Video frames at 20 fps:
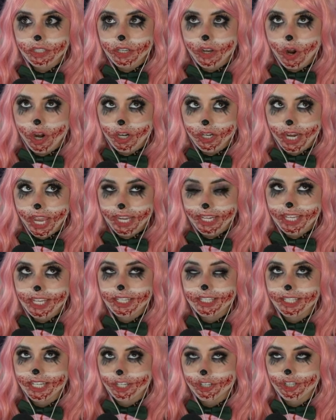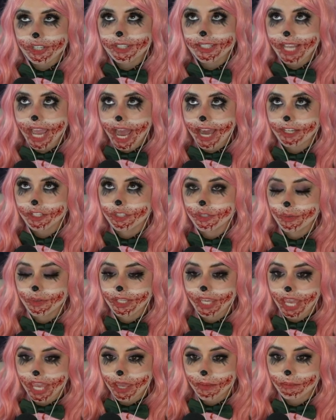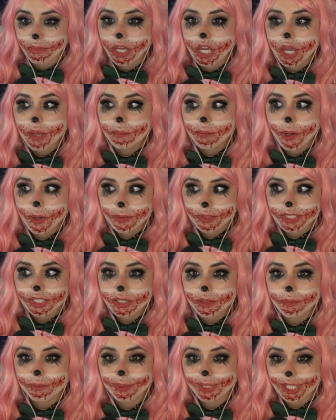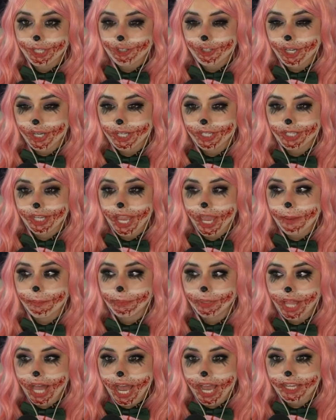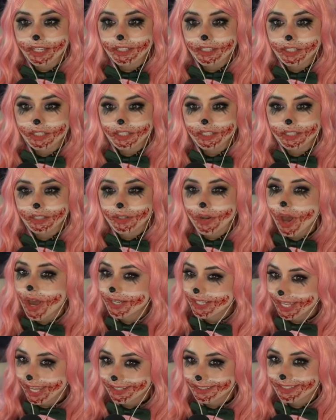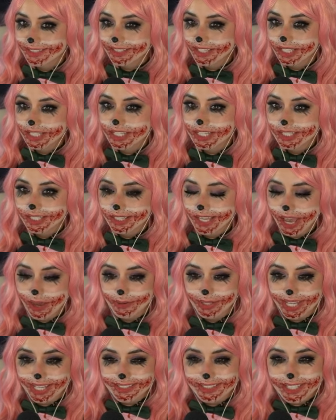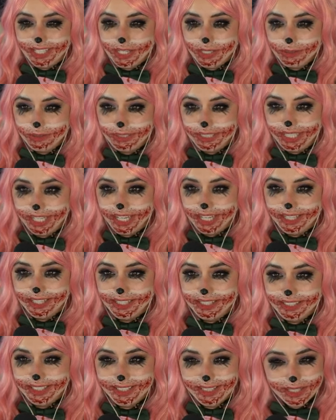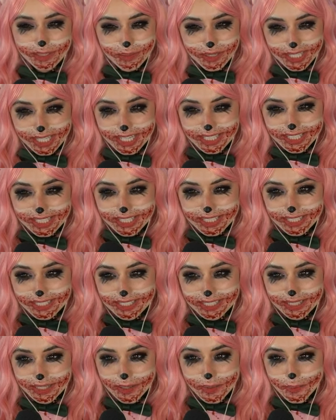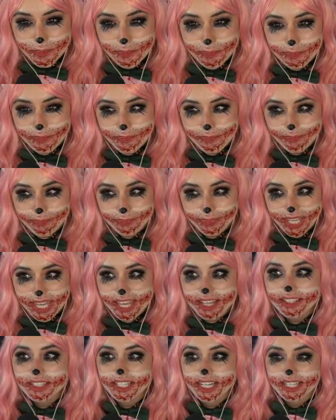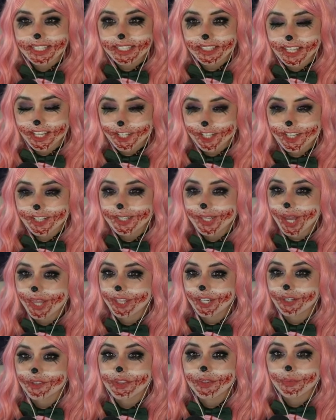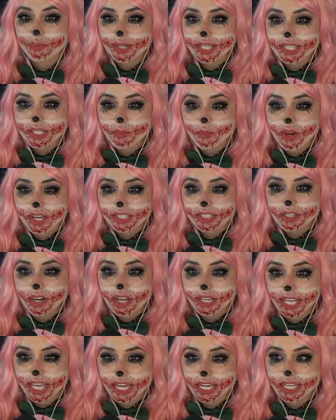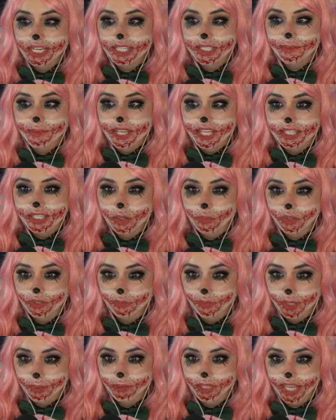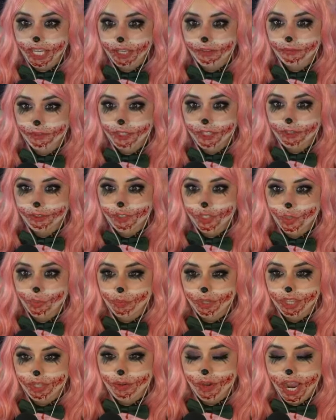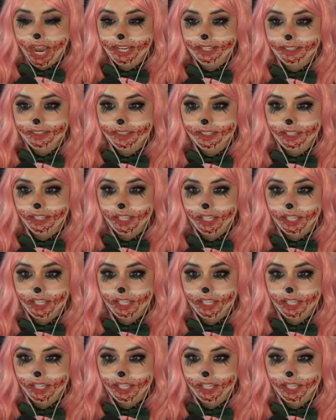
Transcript: are any additions added to a game post completion and plat not against, like it doesn't count against you? Does this make sense? Alien Isolation is on there. The reason why it's not hidden is because I want to replay it for YouTube with you guys.